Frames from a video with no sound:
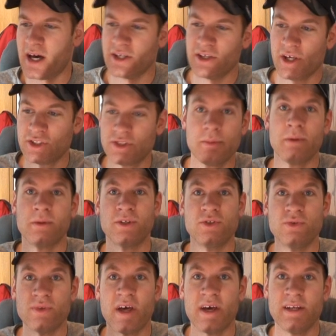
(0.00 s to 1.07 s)
You'll actually be able to
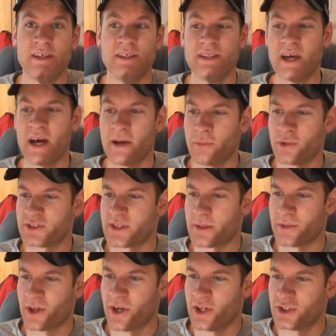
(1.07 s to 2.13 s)
do that in the iBooks
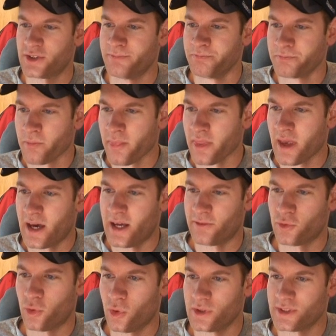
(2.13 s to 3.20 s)
application. And
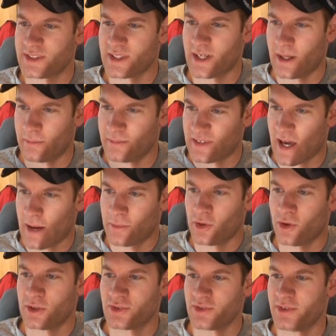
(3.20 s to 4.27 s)
of course, tap
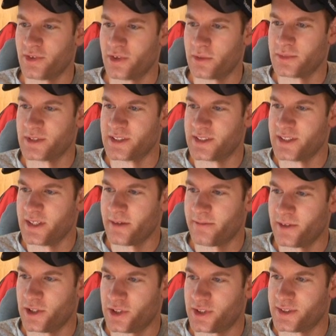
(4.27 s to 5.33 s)
glossary terms and see
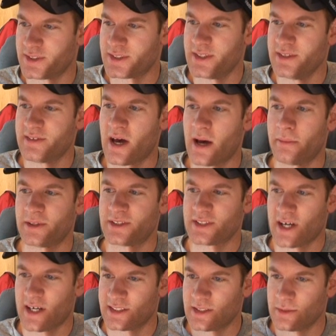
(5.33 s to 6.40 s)
definitions, key topics,
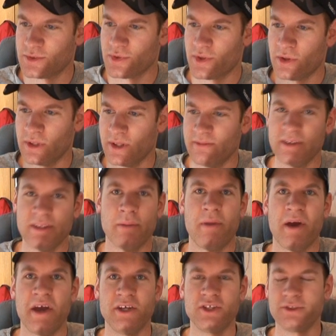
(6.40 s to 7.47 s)
concepts without leaving the
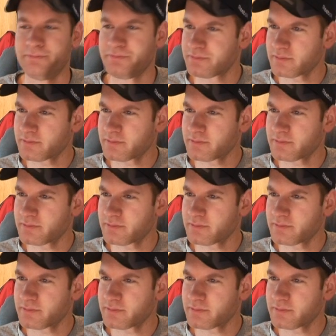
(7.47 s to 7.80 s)
page.